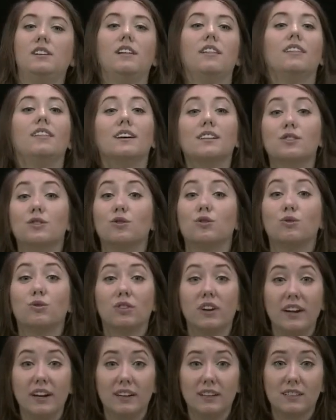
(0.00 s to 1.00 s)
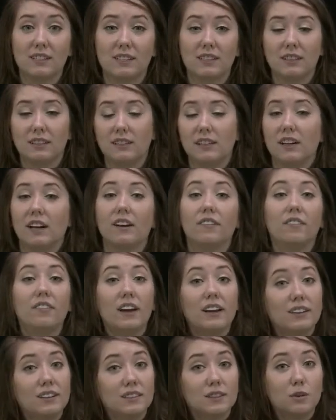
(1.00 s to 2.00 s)
That's great. If
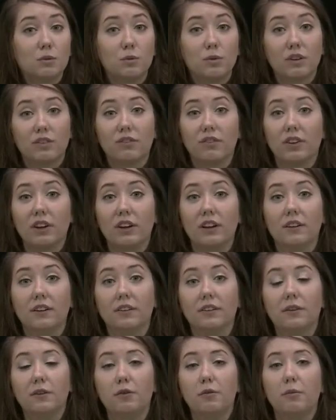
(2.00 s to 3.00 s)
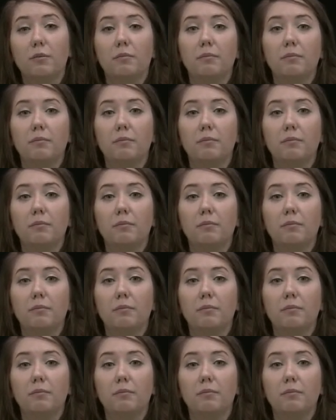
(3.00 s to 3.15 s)
that doesn't work for you,